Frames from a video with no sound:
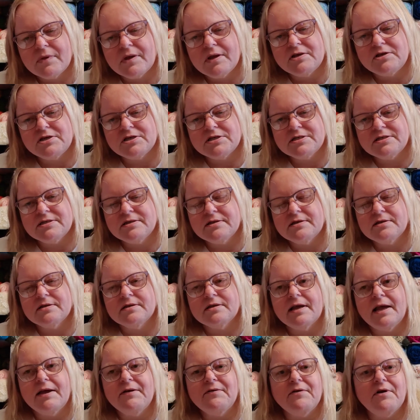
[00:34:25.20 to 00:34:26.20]
Just,
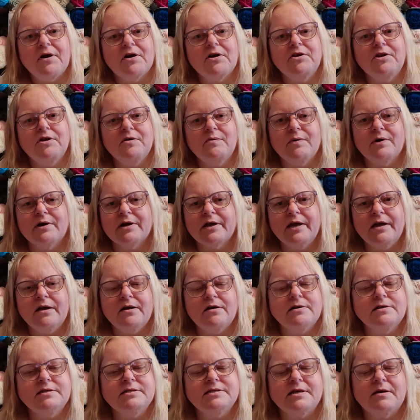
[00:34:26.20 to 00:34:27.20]
are you working
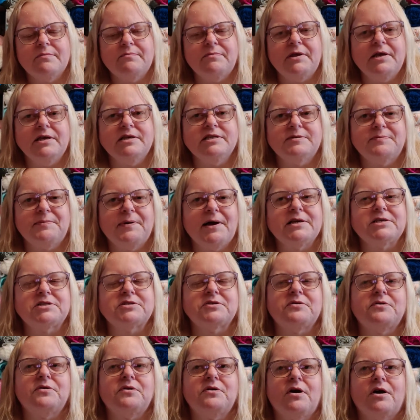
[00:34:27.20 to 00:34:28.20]
on something
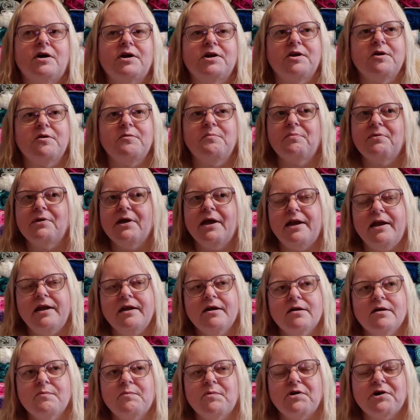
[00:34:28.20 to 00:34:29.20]
special? Are you
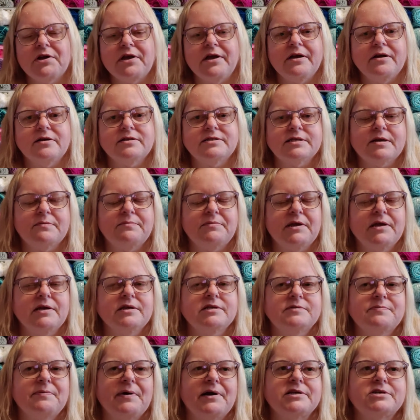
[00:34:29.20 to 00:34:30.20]
planning on working on something
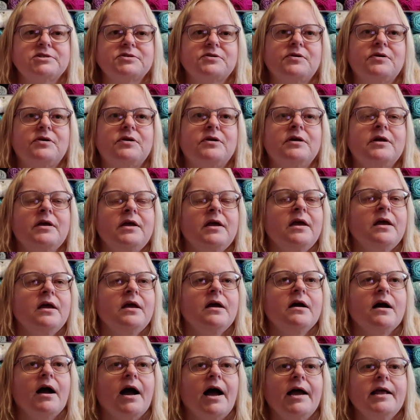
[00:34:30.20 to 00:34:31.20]
special?
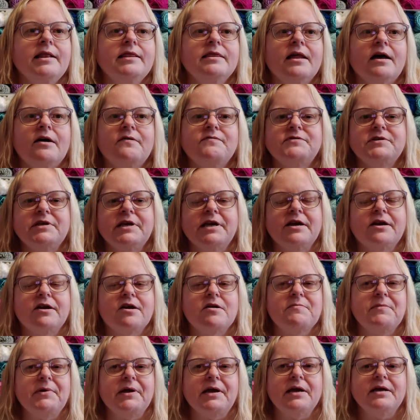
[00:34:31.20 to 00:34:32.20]
I love to hear
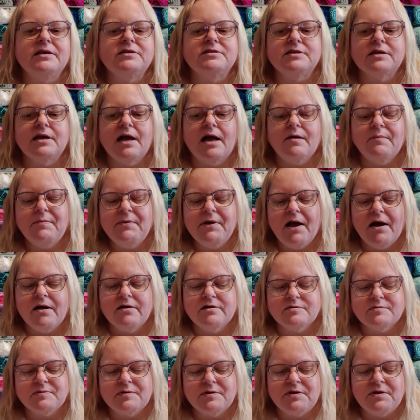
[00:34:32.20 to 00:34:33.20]
it, because I'll be
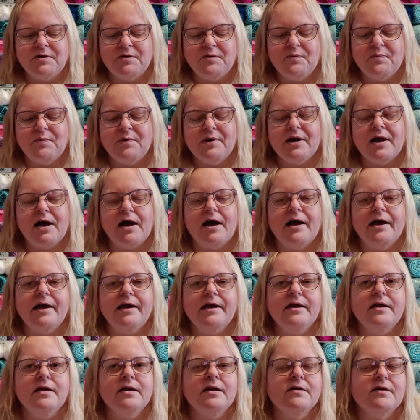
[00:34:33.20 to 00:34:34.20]
honest with you, when
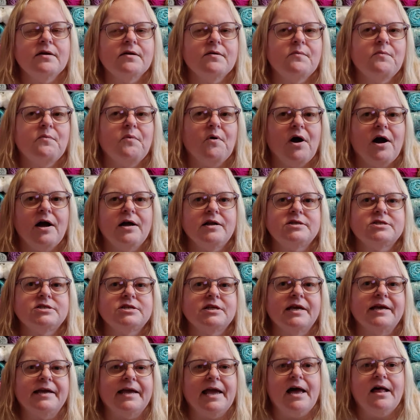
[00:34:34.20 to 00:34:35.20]
I watch
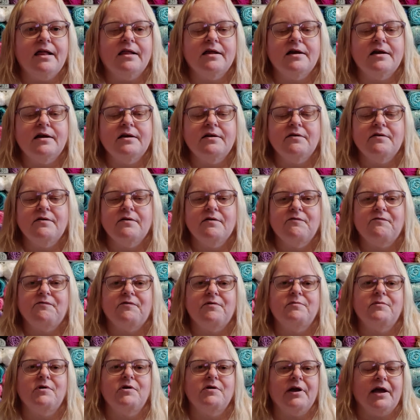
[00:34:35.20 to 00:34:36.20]
like Ella
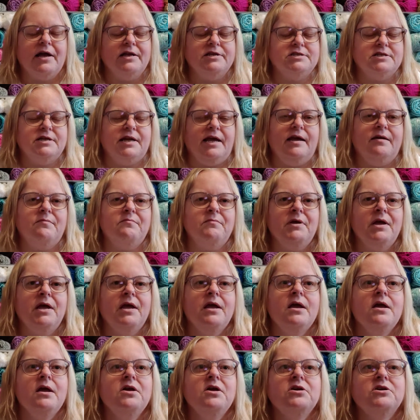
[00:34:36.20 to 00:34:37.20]
from No Catchy Name,
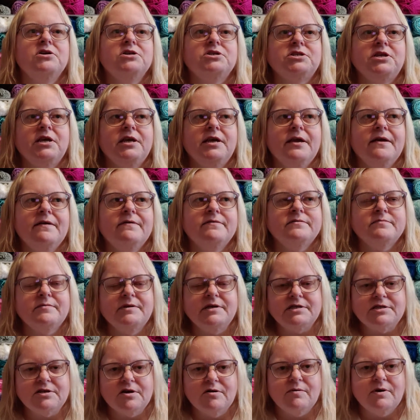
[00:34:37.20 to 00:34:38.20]
she gives me
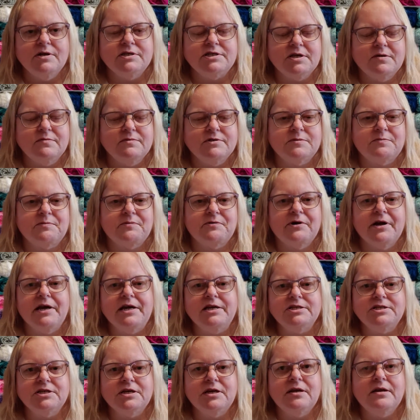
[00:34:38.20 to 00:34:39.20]
so much
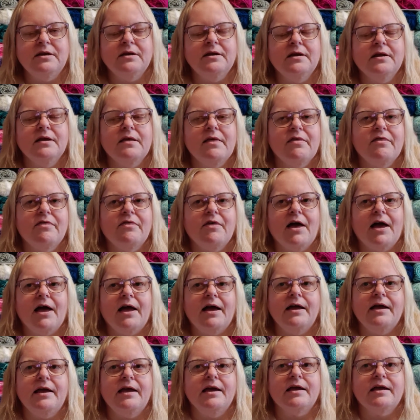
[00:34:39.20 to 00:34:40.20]
inspiration
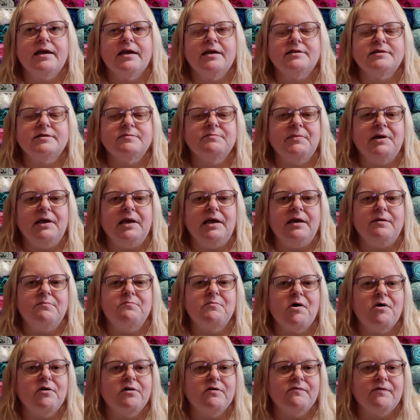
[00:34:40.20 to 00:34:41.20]
that it gets me
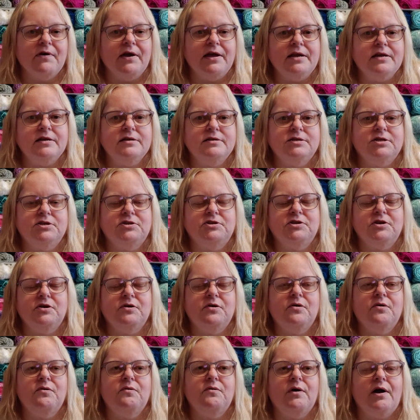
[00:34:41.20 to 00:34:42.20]
motivated to
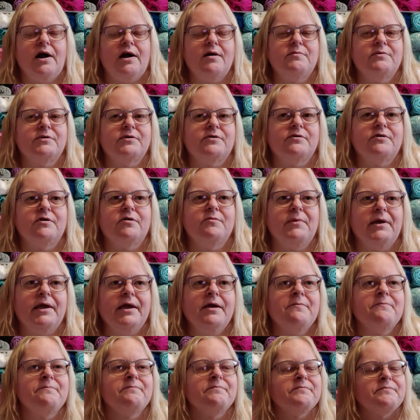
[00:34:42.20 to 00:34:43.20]
do
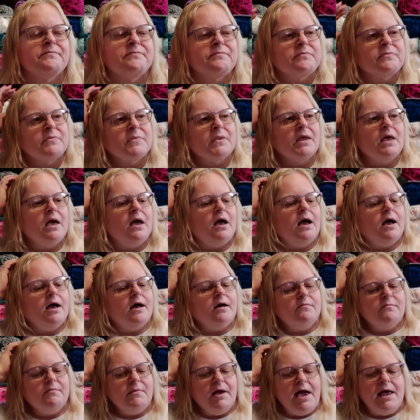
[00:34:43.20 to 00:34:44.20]
amigurumi.
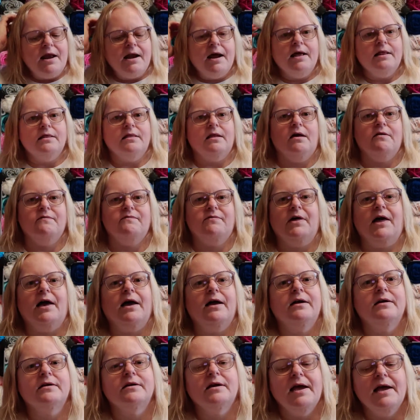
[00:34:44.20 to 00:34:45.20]
And I love
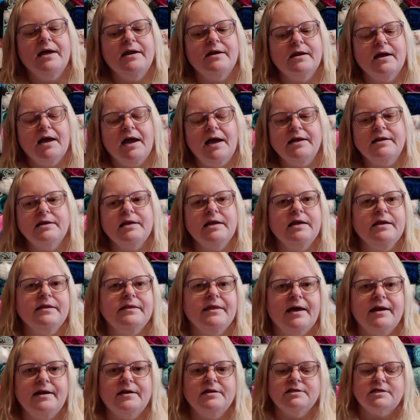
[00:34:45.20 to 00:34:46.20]
that, and I need
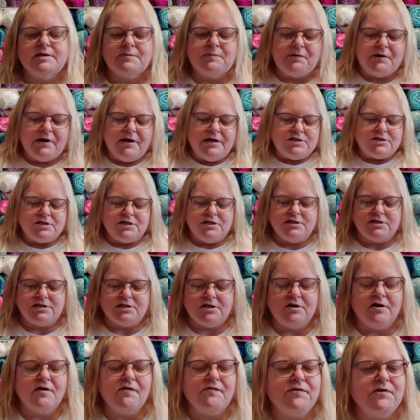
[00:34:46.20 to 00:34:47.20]
that inspiration.
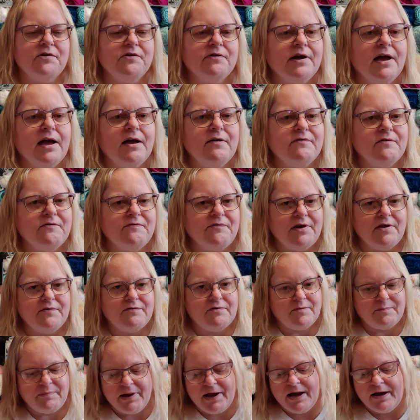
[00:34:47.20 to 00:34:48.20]
So if you have a
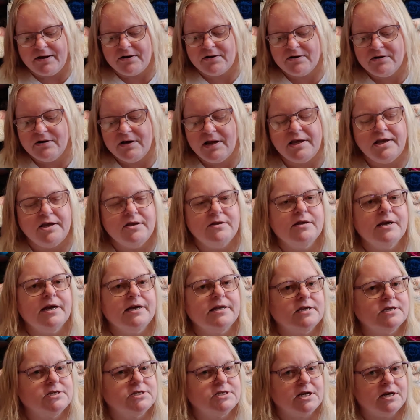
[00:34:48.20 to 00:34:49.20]
favorite pattern that you'd
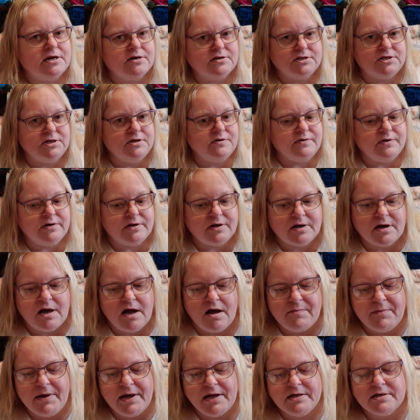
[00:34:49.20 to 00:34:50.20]
like to share too in the
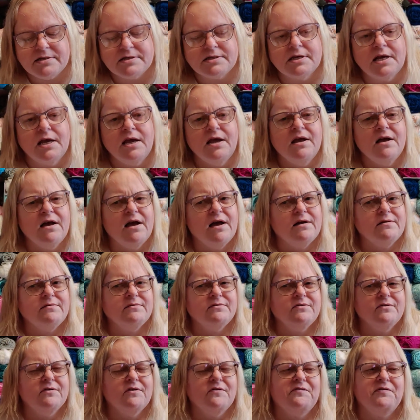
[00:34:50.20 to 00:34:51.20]
comments, I
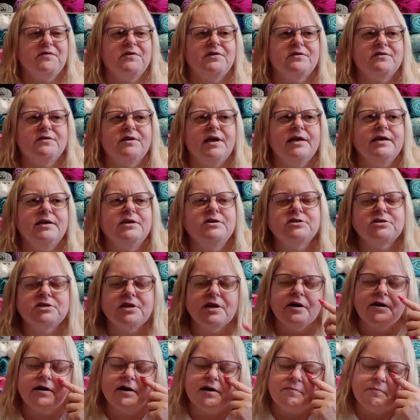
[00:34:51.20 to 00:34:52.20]
don't know if it'll let you
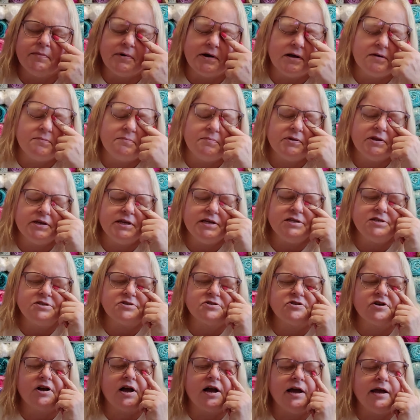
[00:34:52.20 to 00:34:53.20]
share it, but please
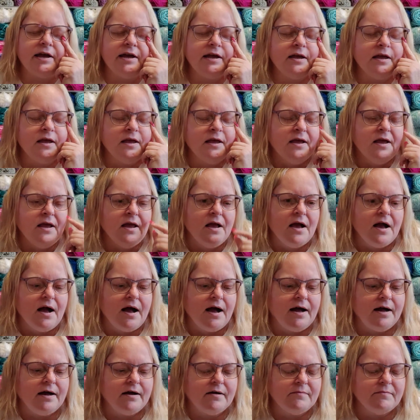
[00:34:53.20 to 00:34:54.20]
try.
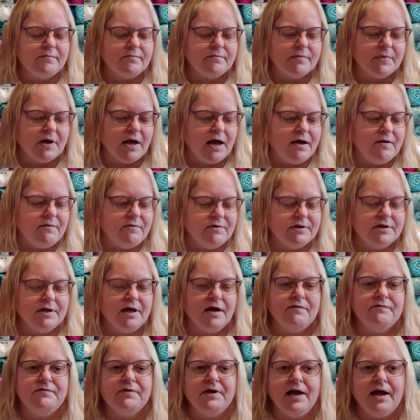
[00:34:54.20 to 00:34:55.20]
I would
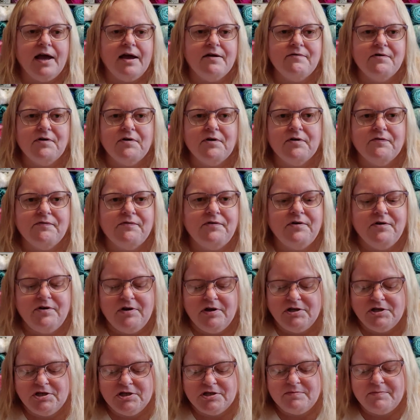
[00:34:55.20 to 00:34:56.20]
love to have it, or if you
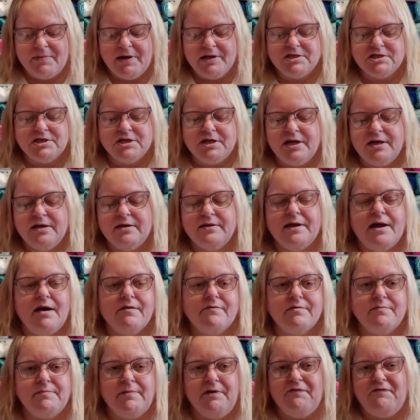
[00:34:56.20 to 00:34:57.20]
can just mention it, that
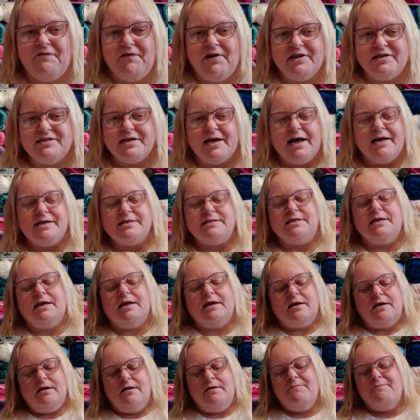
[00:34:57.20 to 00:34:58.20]
would be
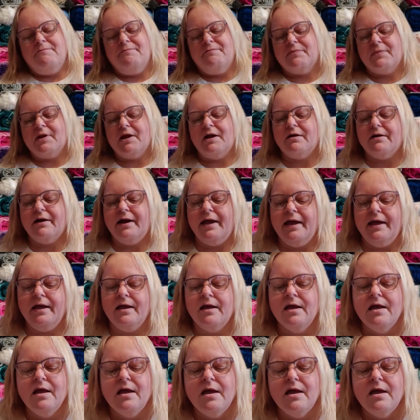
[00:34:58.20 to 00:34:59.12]
fantastic. All right.